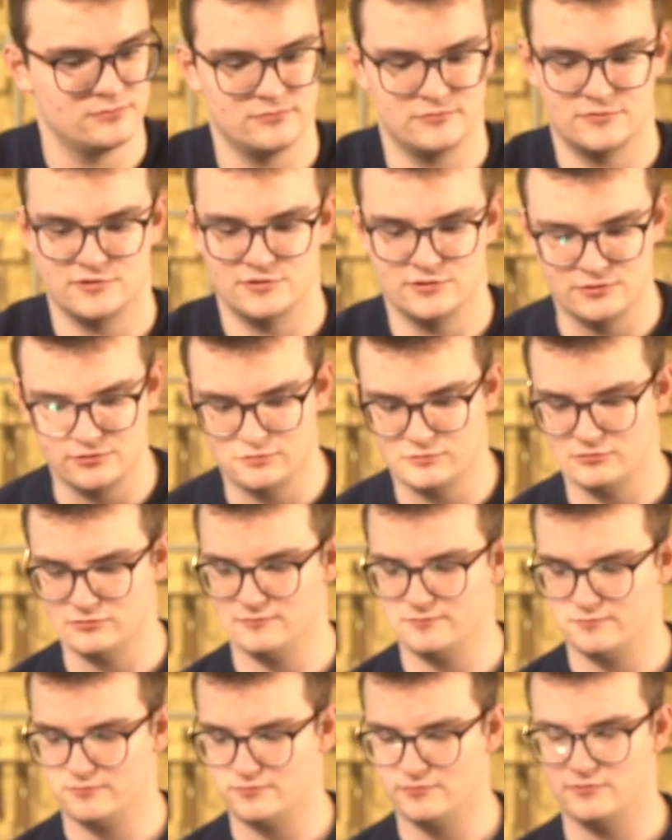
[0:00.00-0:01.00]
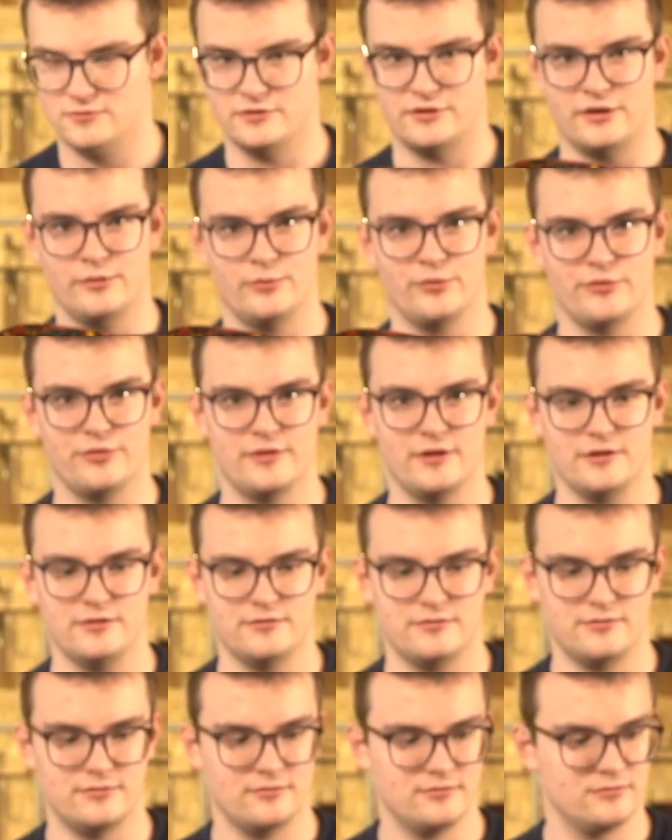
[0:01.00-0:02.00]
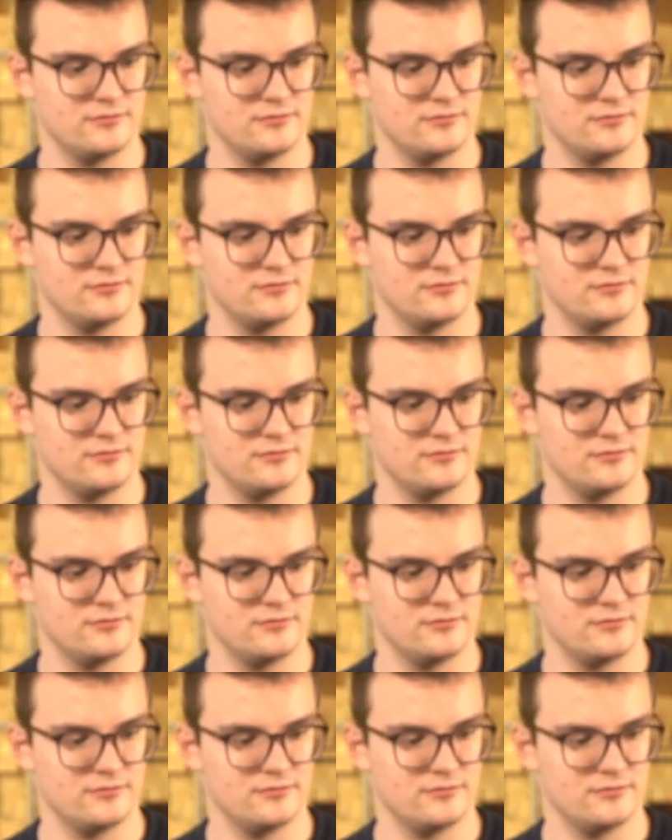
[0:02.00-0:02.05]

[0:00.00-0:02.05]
So, and with that,